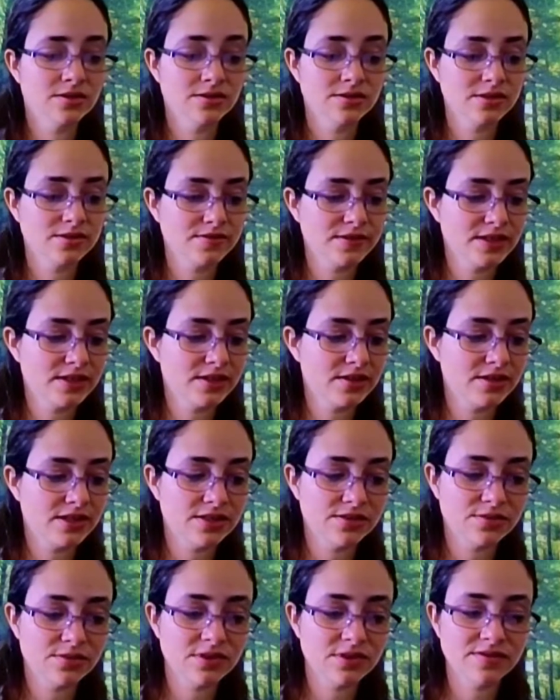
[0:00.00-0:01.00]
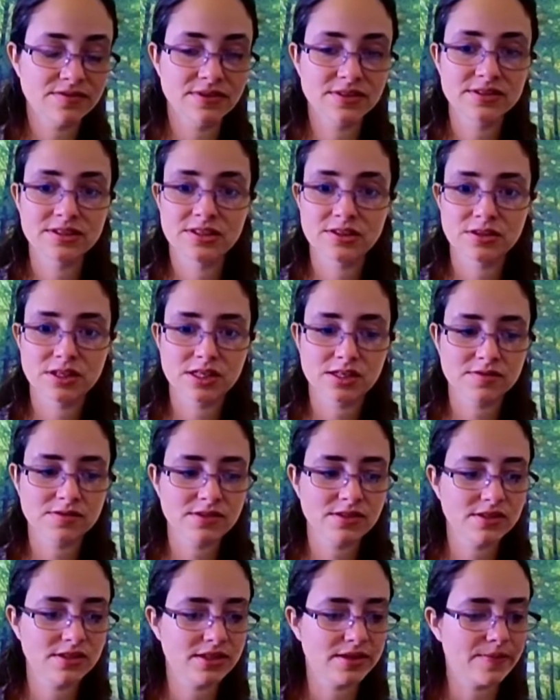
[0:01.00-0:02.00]
Self-care is relevant in our
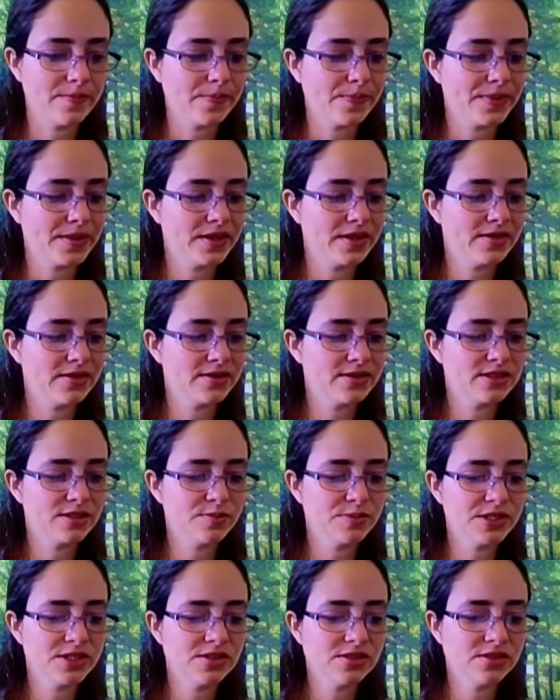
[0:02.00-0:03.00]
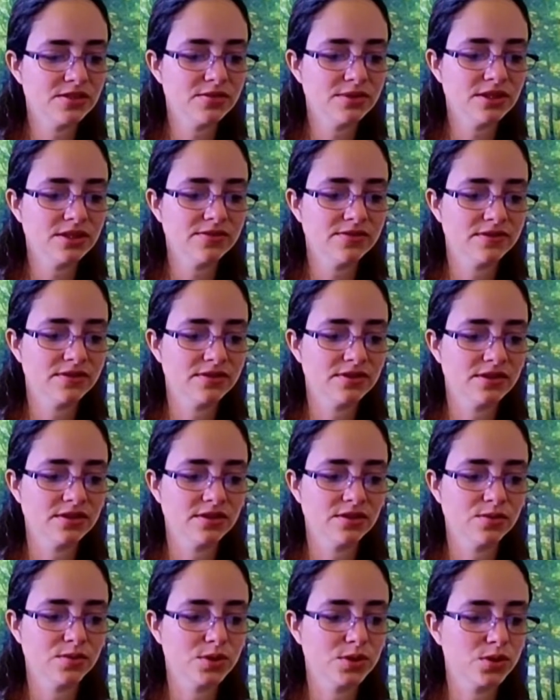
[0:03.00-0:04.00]
lives today. It is especially relevant
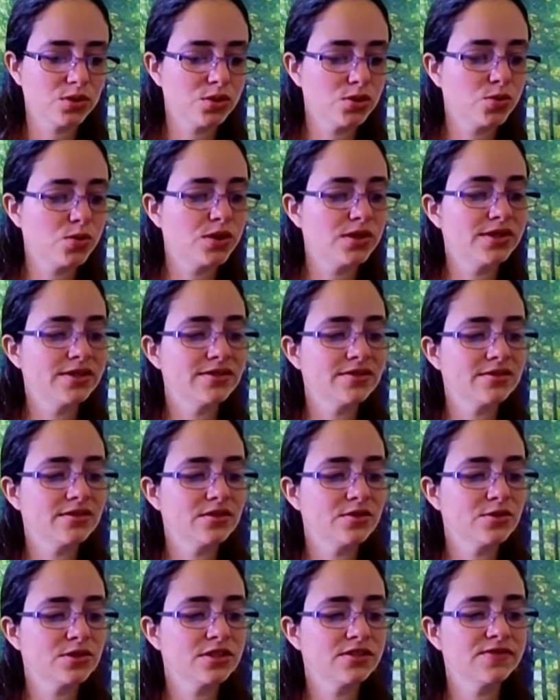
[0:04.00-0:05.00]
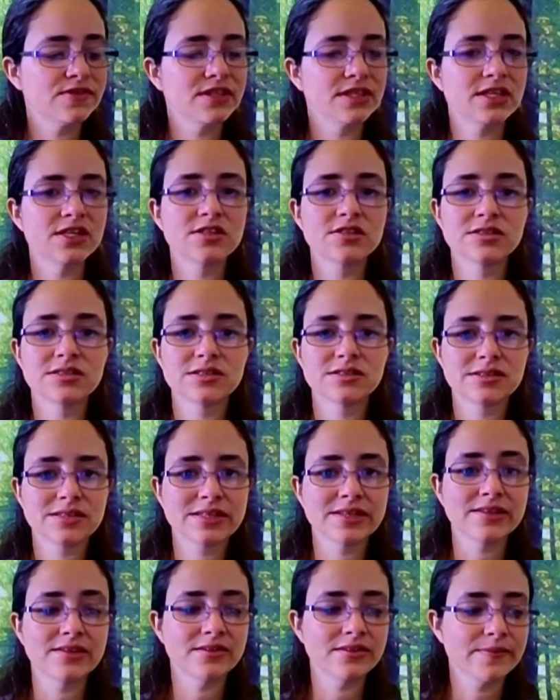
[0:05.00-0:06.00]
in a world where instant gratification is
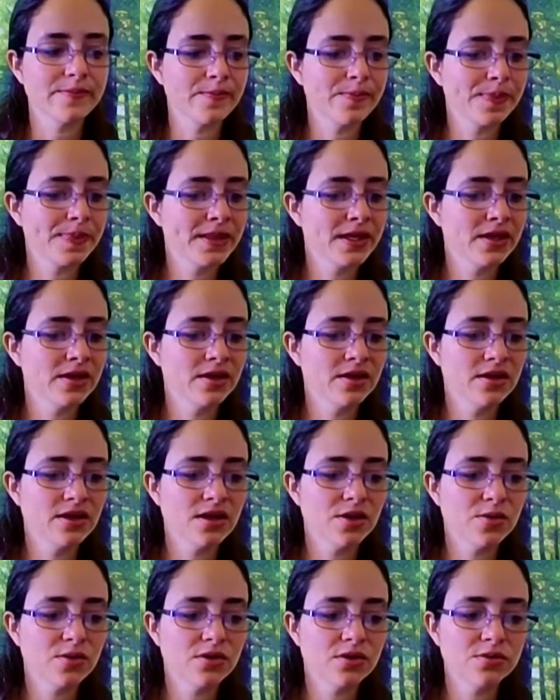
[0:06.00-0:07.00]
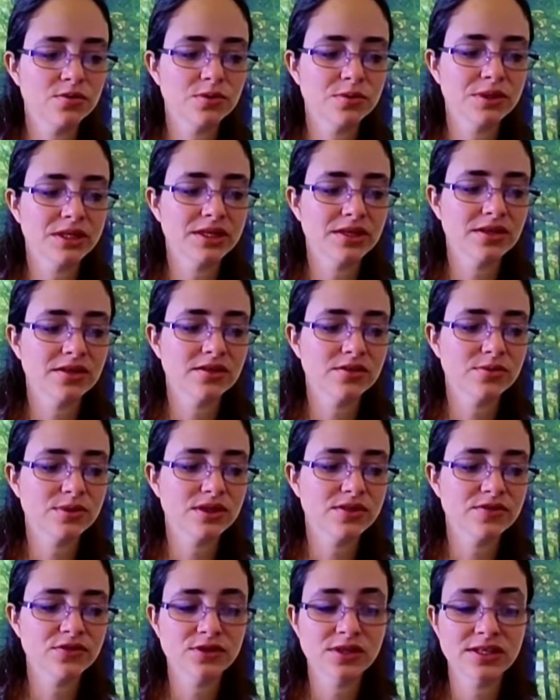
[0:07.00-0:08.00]
king, a world where we can't
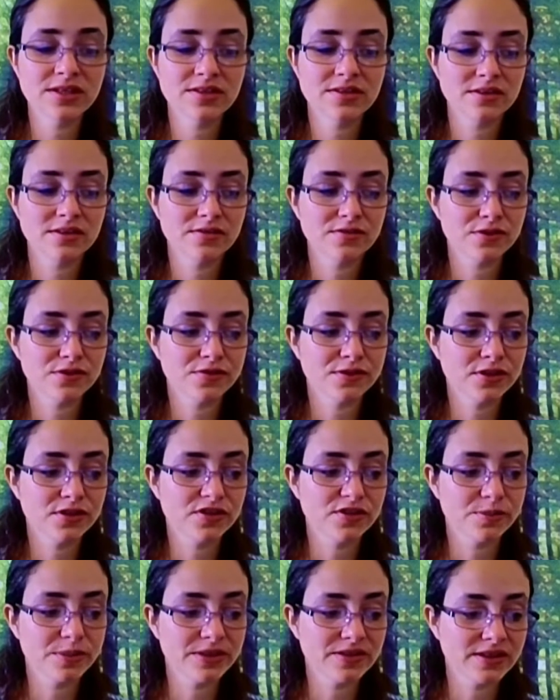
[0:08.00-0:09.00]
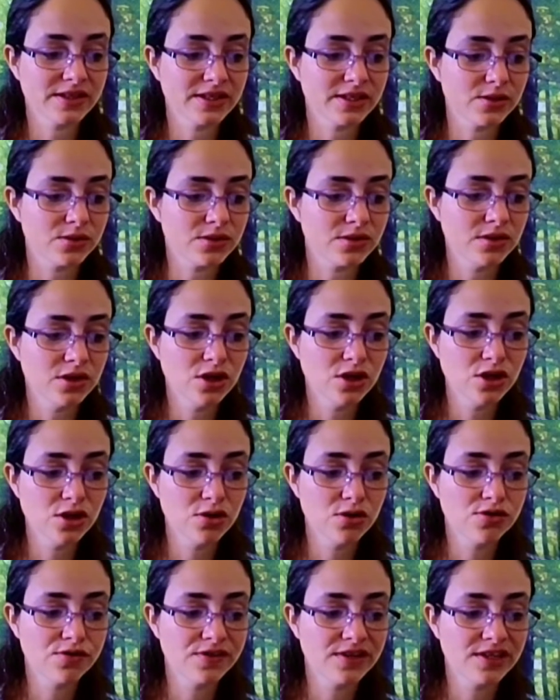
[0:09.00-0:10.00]
wait for anything for fear of missing out
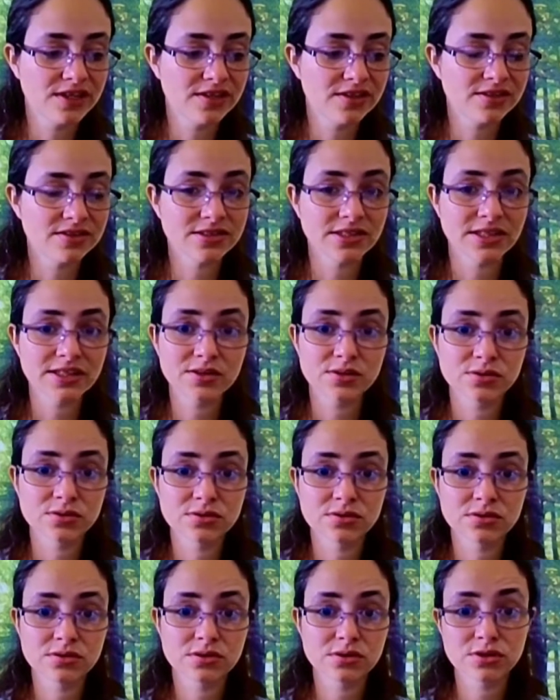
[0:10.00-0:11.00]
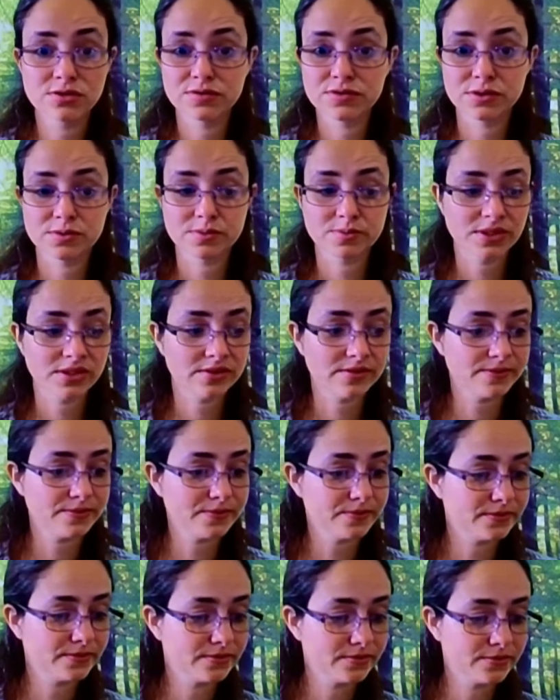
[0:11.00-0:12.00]
or feeling entitled of something,
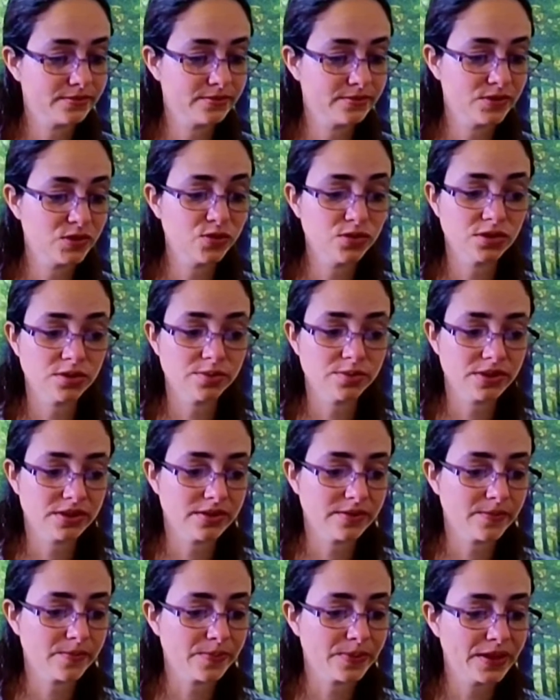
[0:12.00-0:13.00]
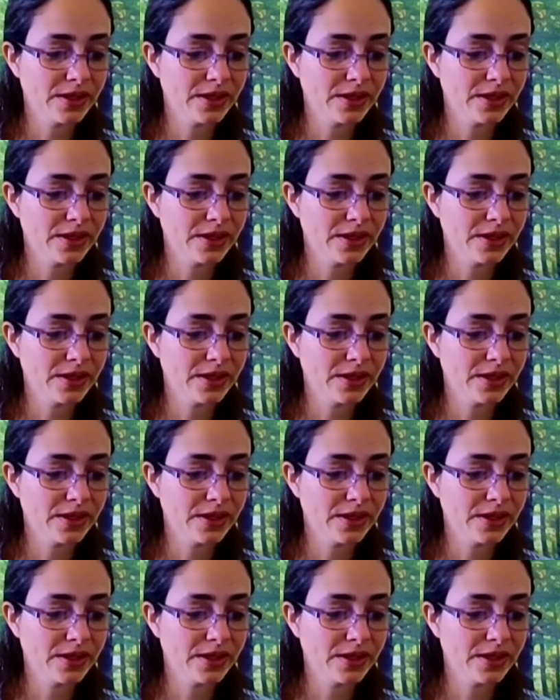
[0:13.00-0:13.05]
to something,